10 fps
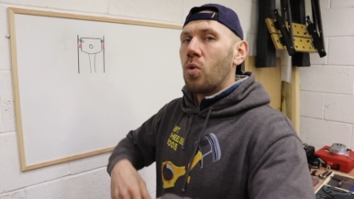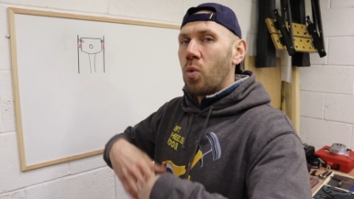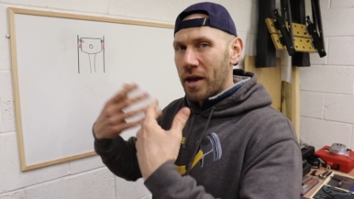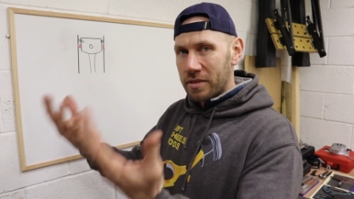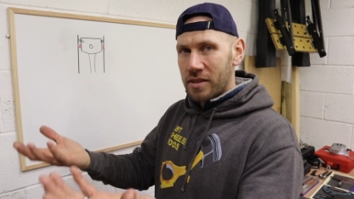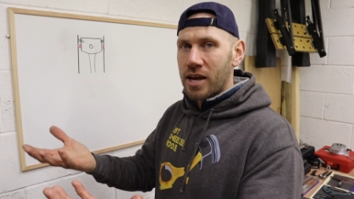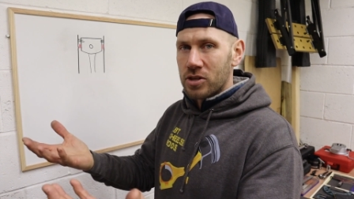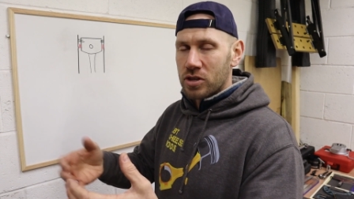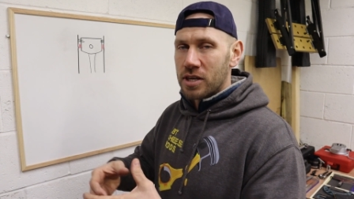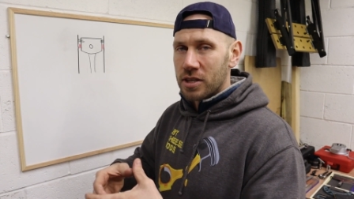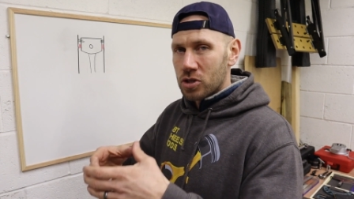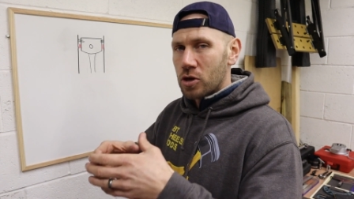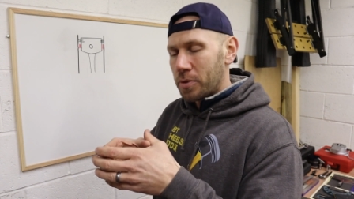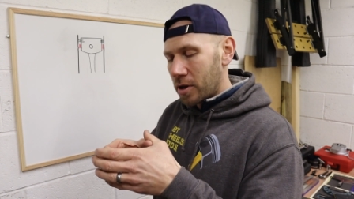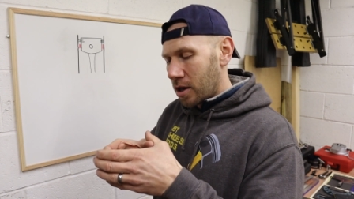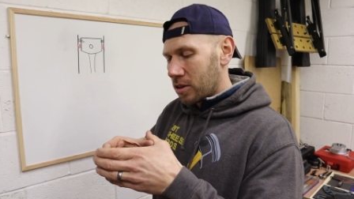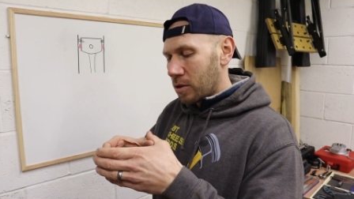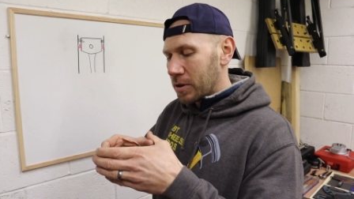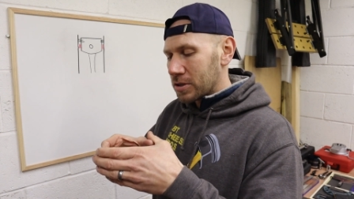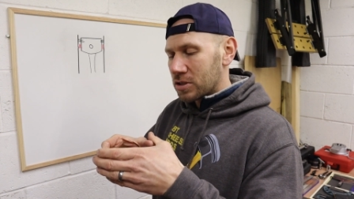When the engine heats up,
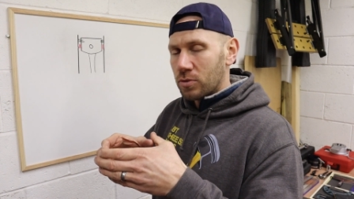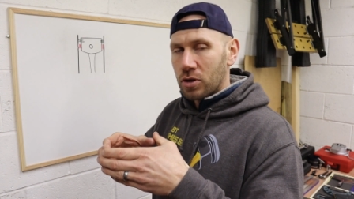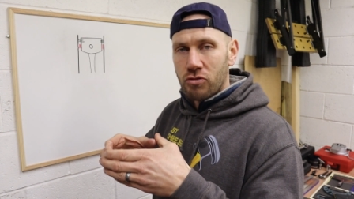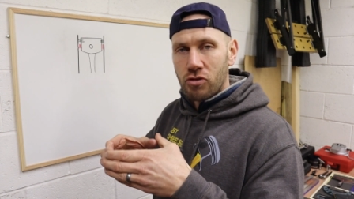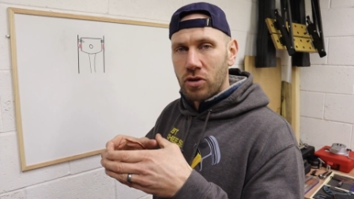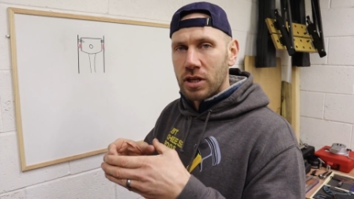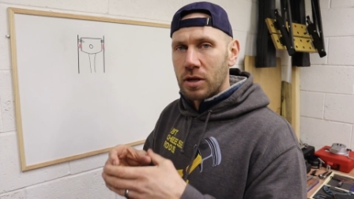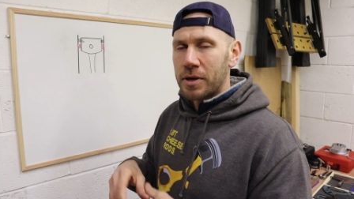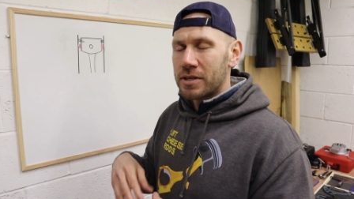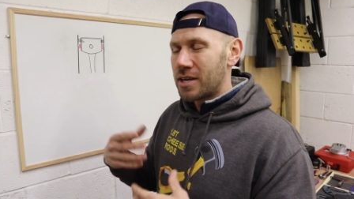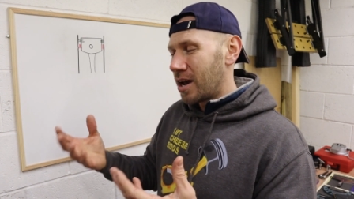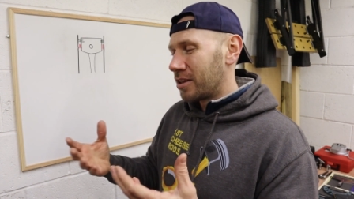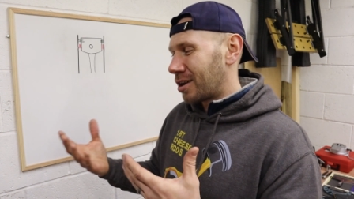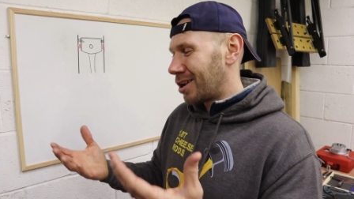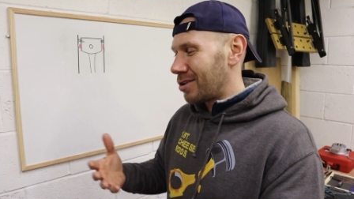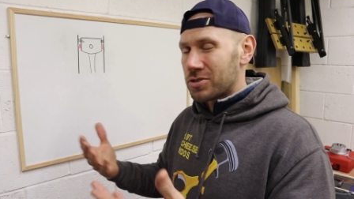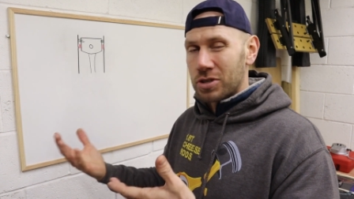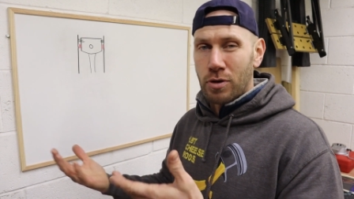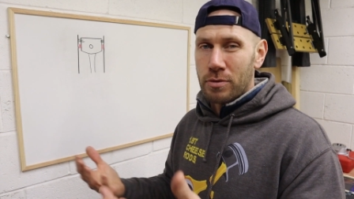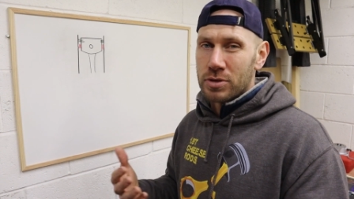the piston will grow a little bit and the clearance
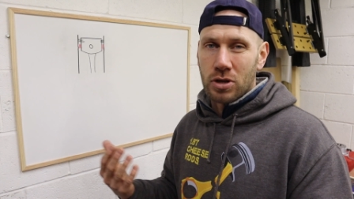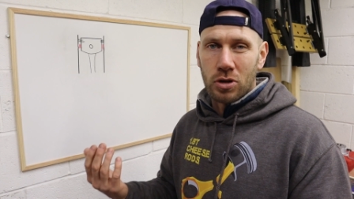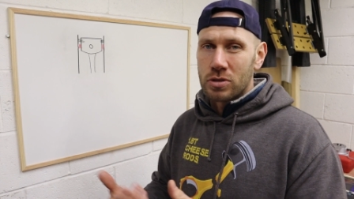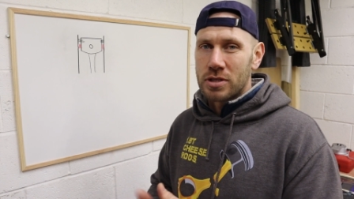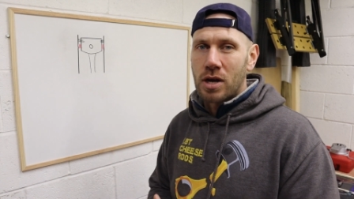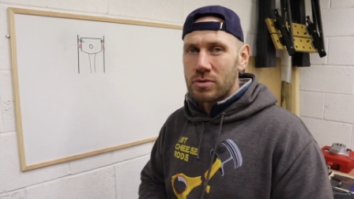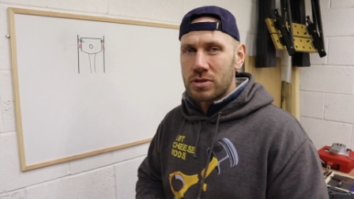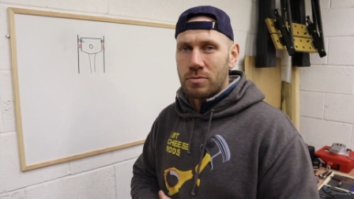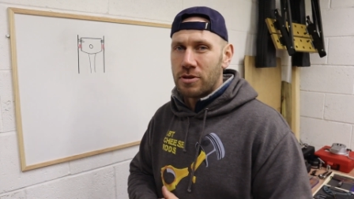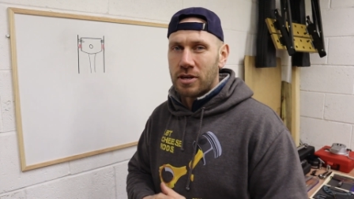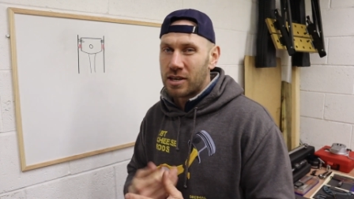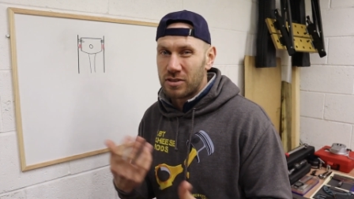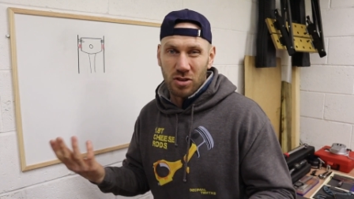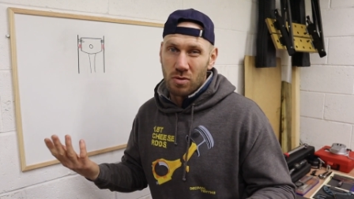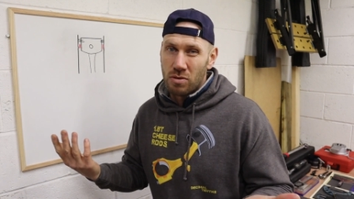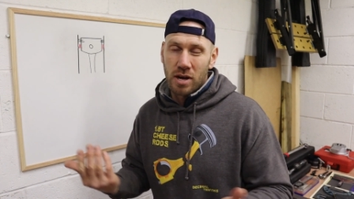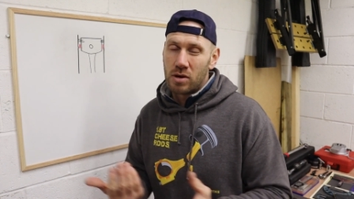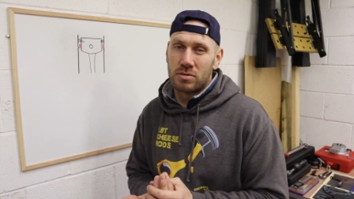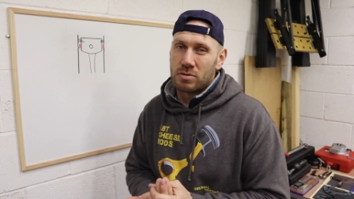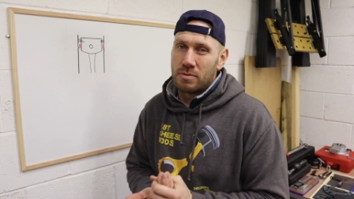will probably close down to something like 2
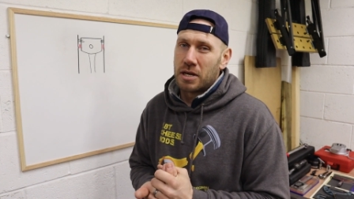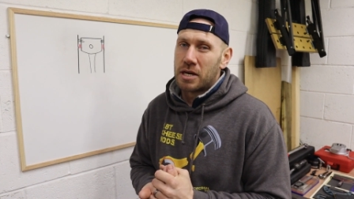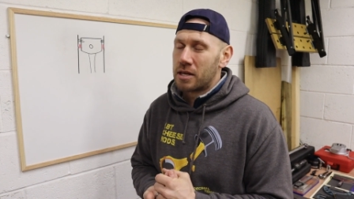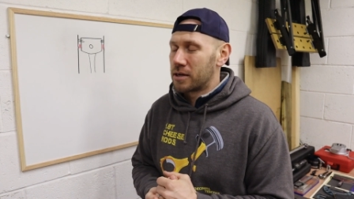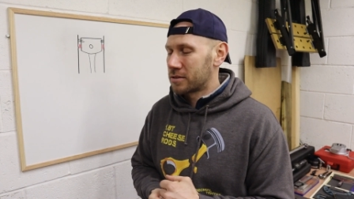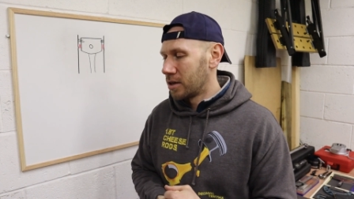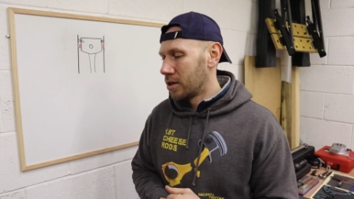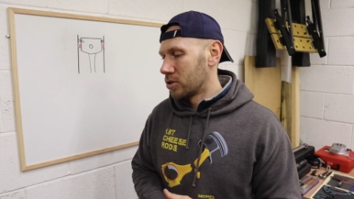thou, something like that.